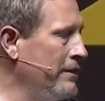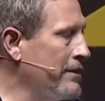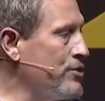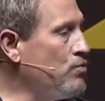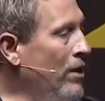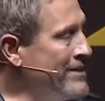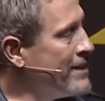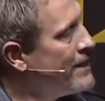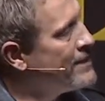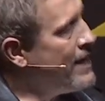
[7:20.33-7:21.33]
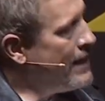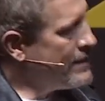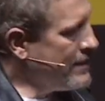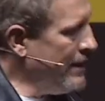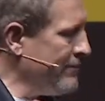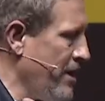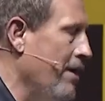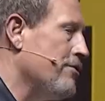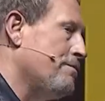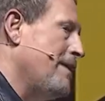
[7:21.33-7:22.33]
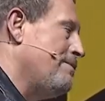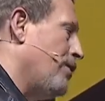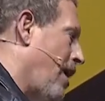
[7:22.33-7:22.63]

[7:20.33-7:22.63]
Because one success gives other people